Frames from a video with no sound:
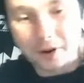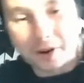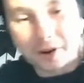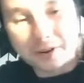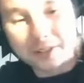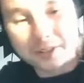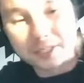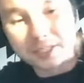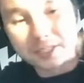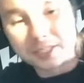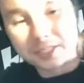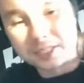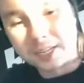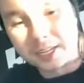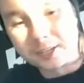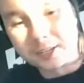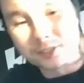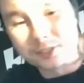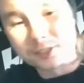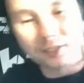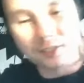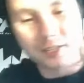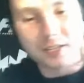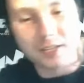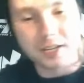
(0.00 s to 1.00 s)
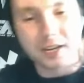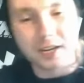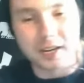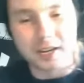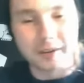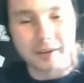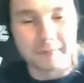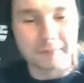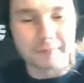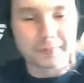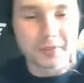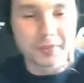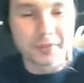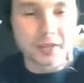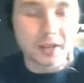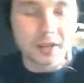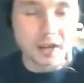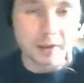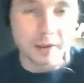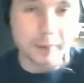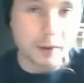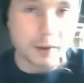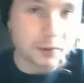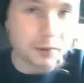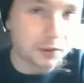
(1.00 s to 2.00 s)
artists essentially
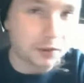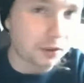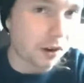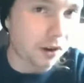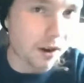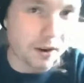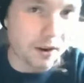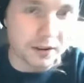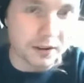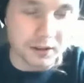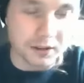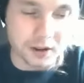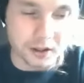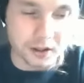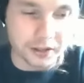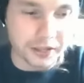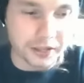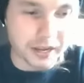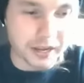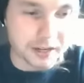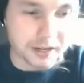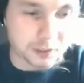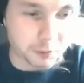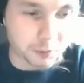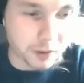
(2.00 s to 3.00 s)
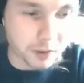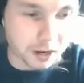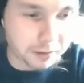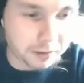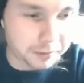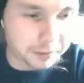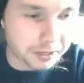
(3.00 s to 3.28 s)
about their art and all of that as well.